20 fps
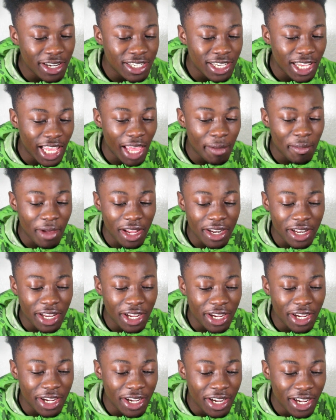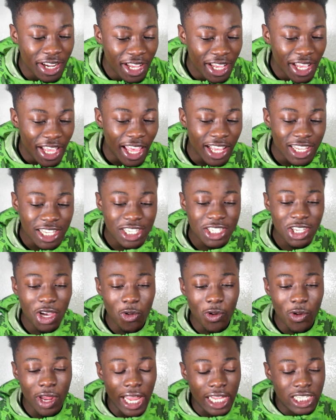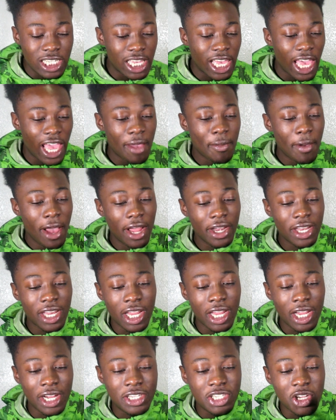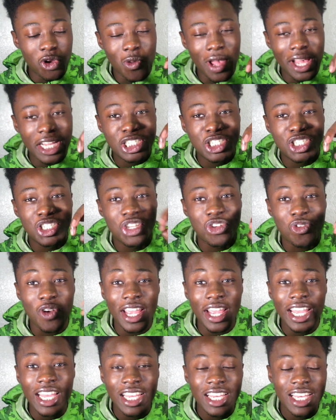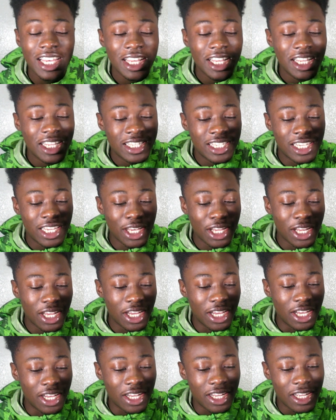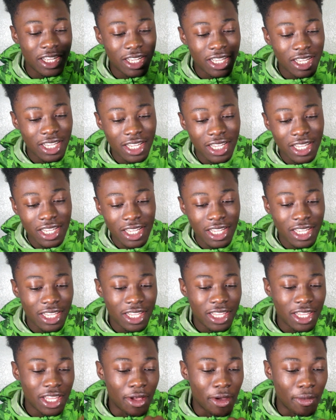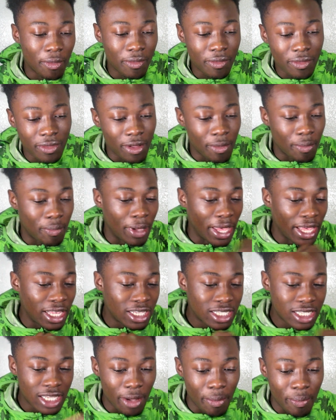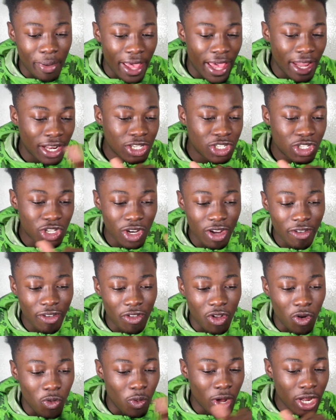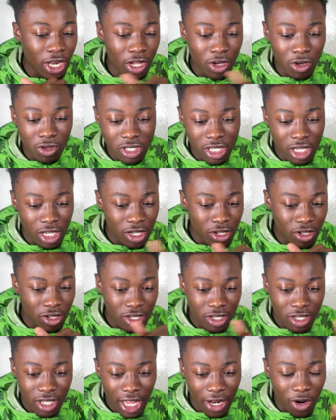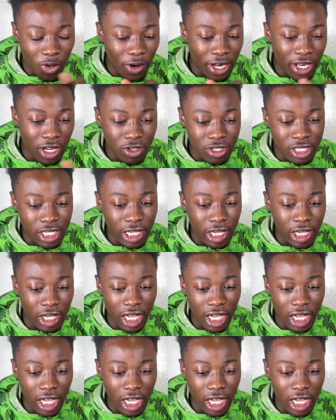She came out there. It's just so weird. Like, she came out there. She went straight to the base, the banister of the windowsill. Not a windowsill.